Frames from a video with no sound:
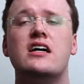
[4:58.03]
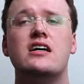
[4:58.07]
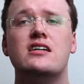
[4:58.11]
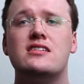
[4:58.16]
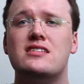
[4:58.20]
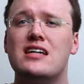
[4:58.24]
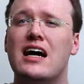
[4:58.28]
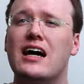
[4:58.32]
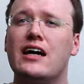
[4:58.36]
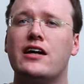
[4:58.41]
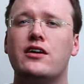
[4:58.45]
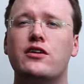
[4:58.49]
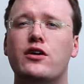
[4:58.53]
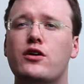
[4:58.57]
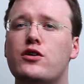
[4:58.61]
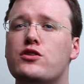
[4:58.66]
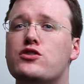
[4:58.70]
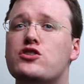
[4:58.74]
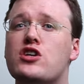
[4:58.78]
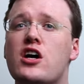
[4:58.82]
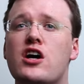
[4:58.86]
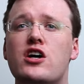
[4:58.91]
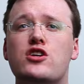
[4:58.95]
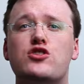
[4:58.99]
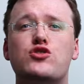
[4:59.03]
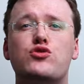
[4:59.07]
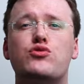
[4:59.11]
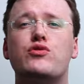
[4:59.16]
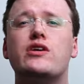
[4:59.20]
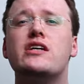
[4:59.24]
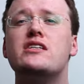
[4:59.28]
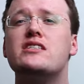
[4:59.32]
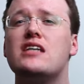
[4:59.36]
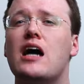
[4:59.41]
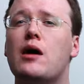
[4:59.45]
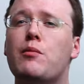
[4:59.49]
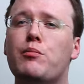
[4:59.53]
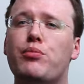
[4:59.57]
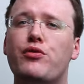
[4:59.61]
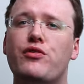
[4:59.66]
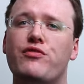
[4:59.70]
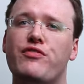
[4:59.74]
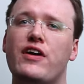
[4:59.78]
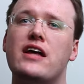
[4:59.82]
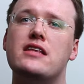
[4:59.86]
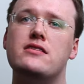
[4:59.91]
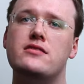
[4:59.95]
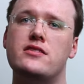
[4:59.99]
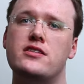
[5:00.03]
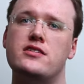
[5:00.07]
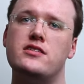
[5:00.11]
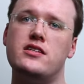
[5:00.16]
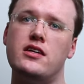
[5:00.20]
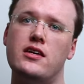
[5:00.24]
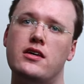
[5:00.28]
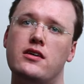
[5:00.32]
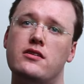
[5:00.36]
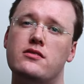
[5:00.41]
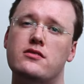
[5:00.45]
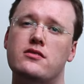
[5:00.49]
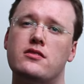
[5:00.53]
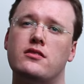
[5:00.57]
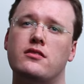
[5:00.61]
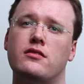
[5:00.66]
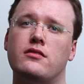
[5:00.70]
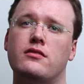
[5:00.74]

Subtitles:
diagnose, treat and prevent disease.